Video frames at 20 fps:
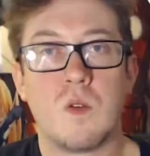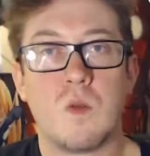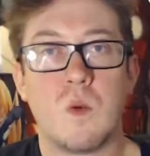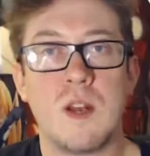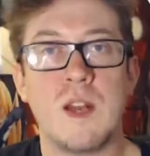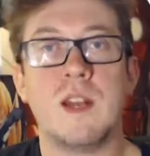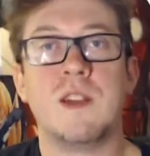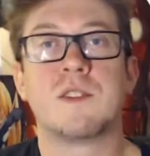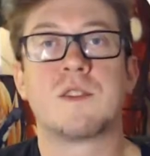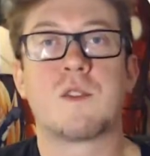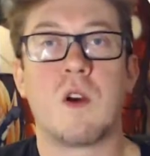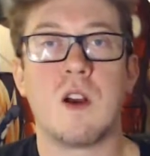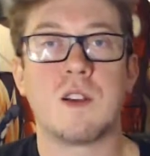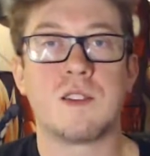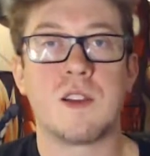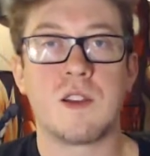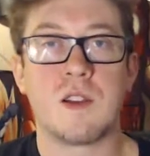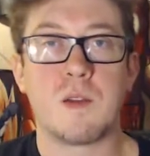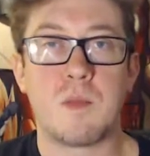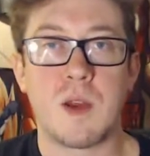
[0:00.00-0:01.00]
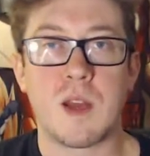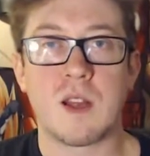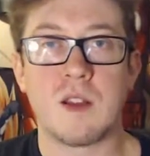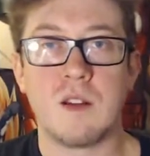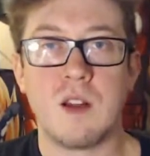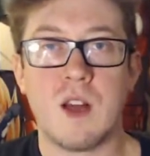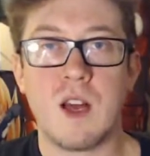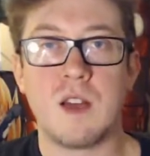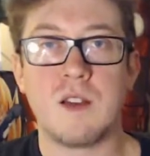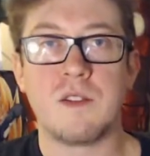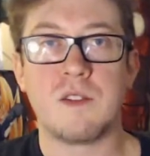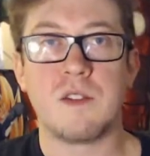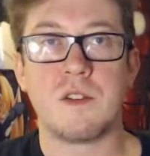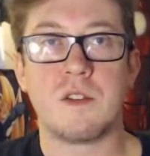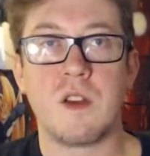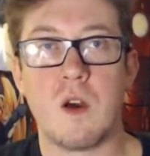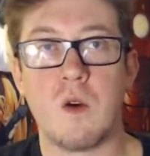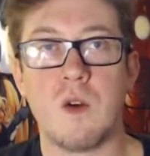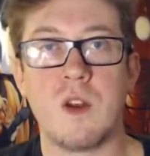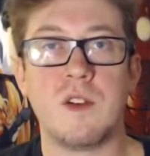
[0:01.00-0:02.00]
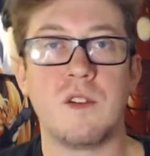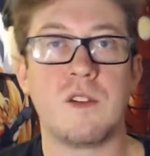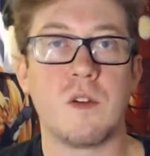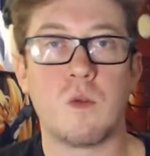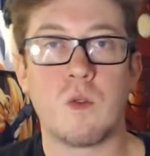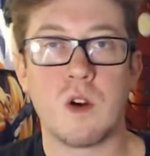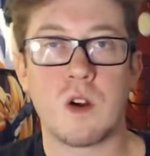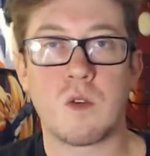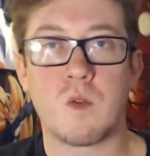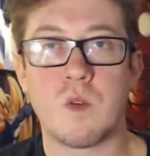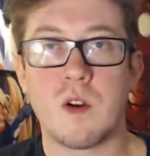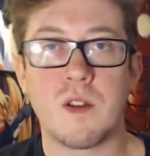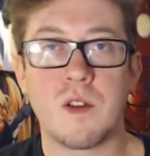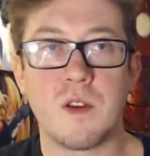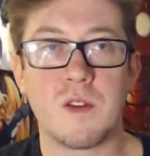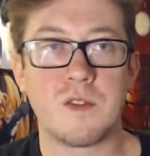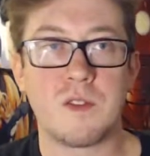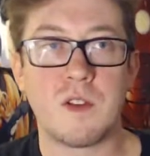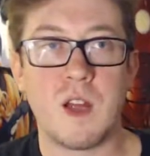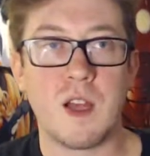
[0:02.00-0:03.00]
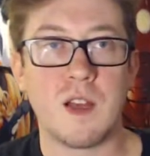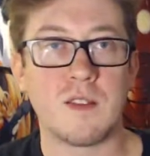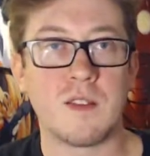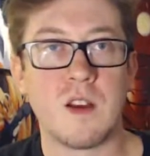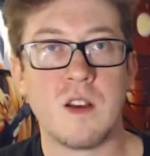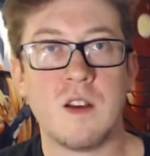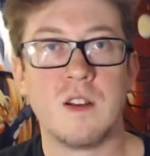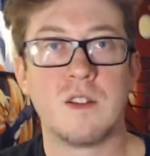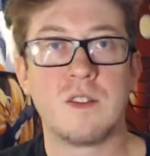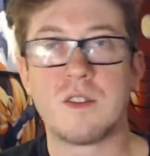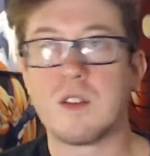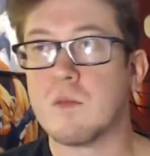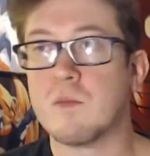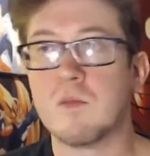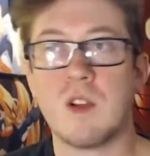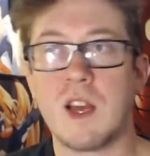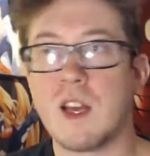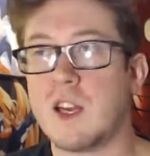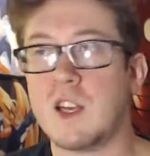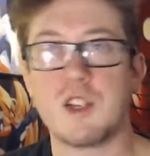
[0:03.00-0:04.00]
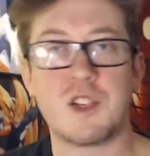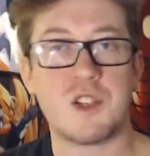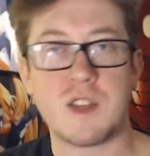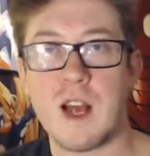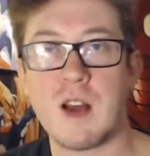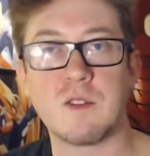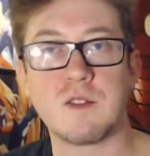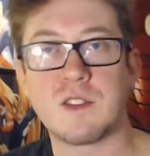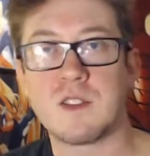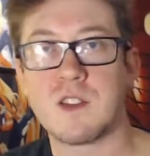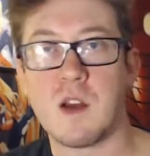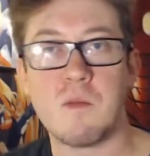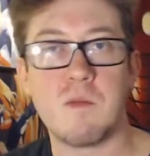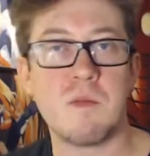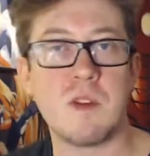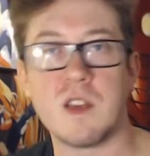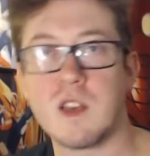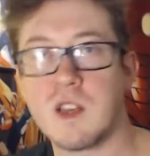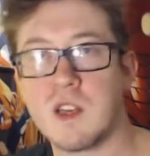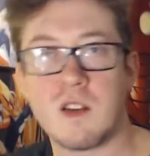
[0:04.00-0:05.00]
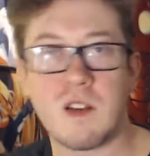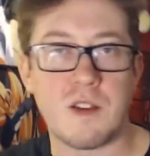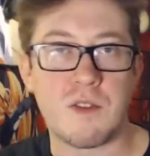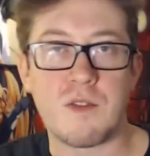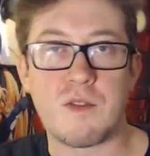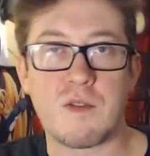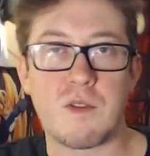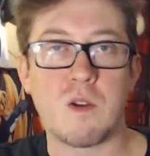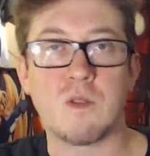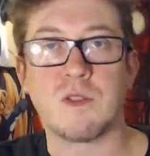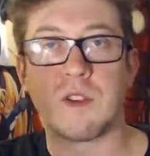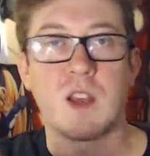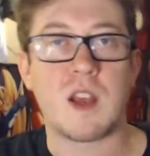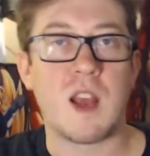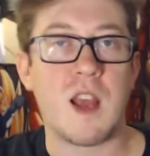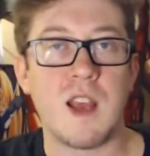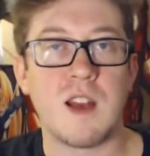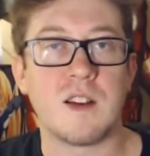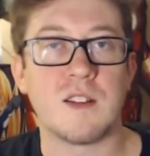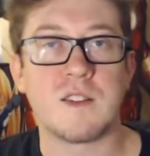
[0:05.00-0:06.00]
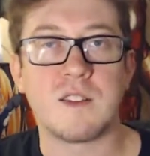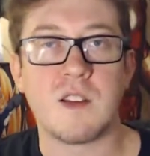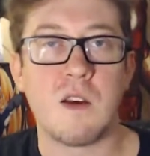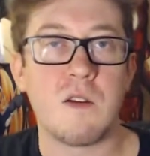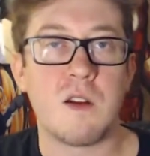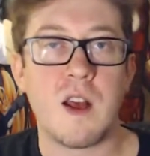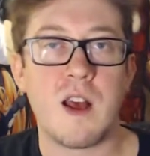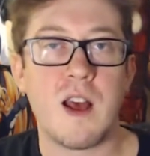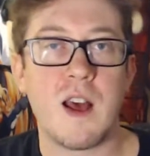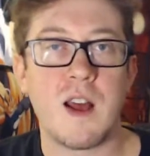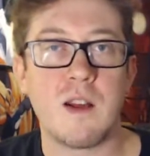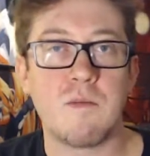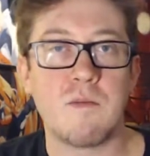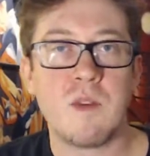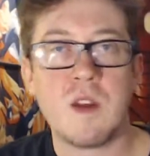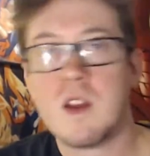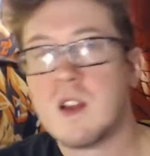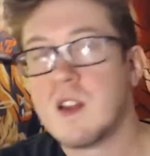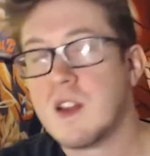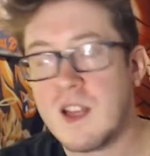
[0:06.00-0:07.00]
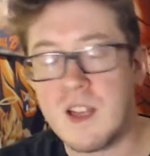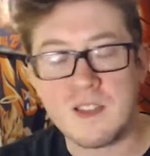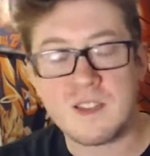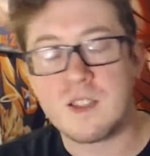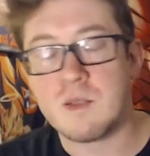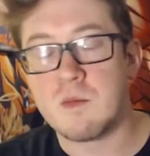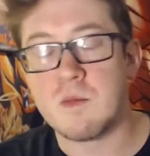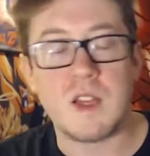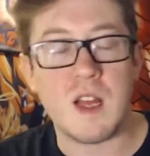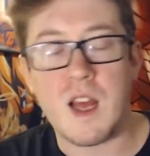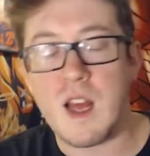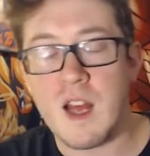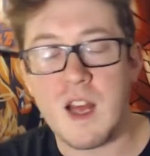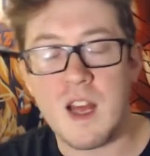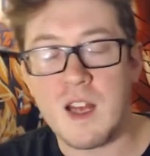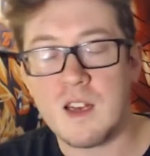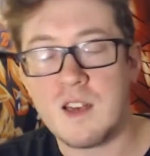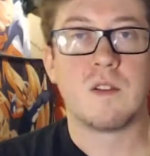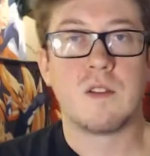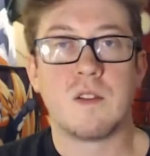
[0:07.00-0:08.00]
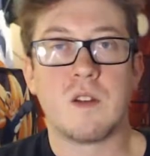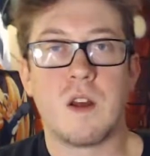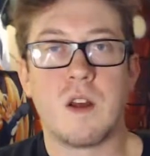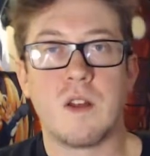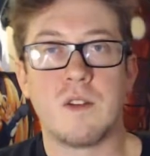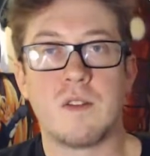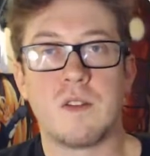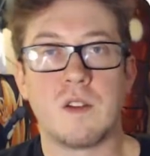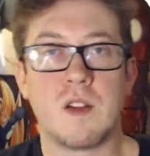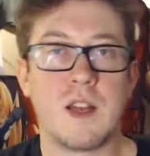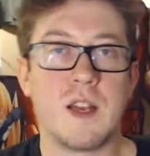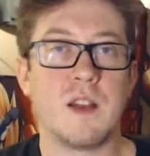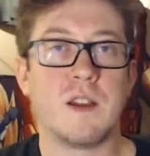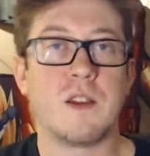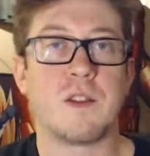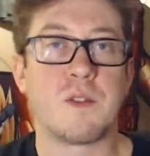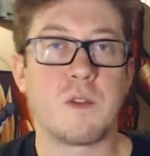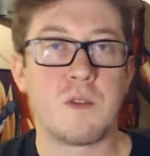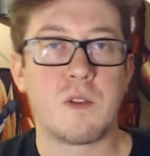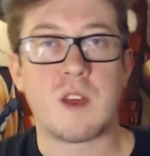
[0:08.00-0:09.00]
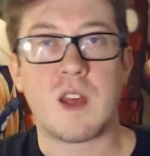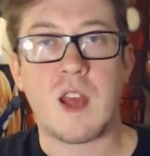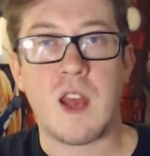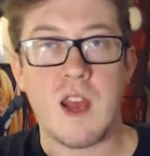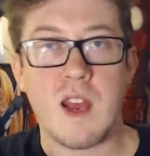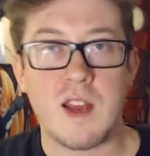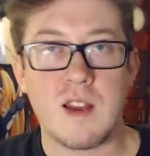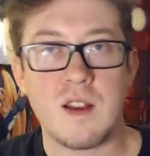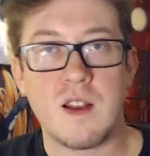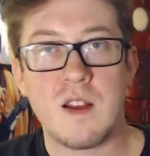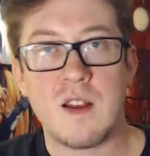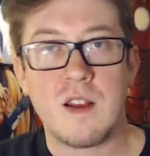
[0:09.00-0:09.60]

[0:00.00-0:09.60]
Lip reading: When he's crossing the picket line to go into work one of those days, some lady shouts something and throws a can of soda at him, hits him in the head. The lady that threw the can